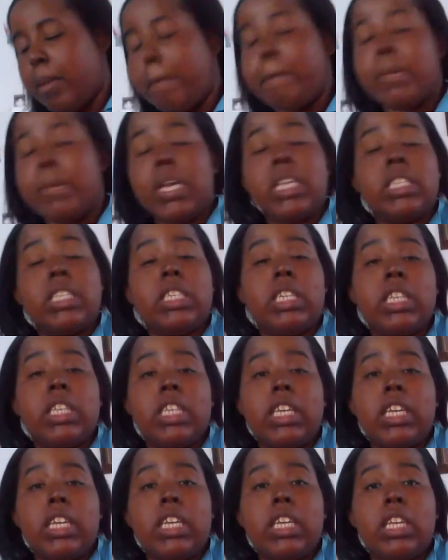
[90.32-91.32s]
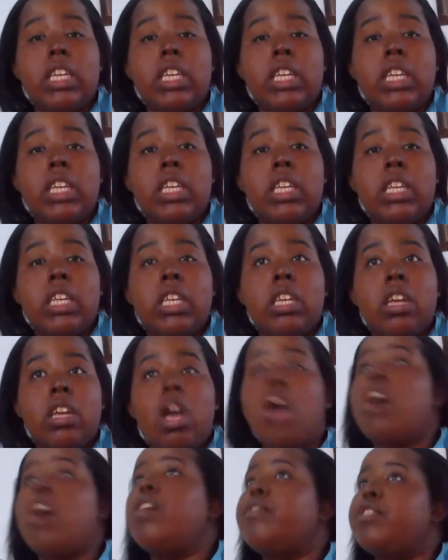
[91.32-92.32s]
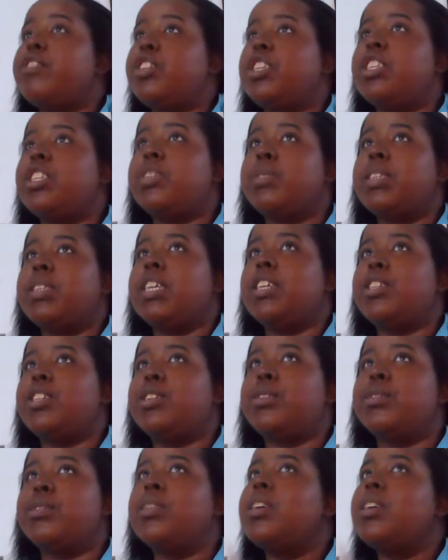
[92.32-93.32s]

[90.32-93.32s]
Basically, oh, she was there too.